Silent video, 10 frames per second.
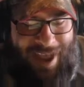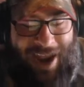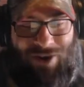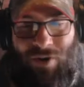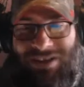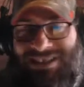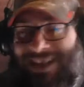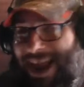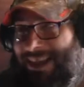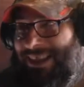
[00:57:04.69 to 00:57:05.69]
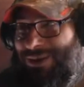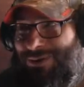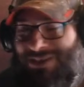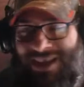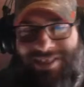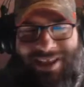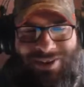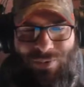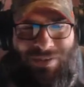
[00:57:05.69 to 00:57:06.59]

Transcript: I know exactly who said that too.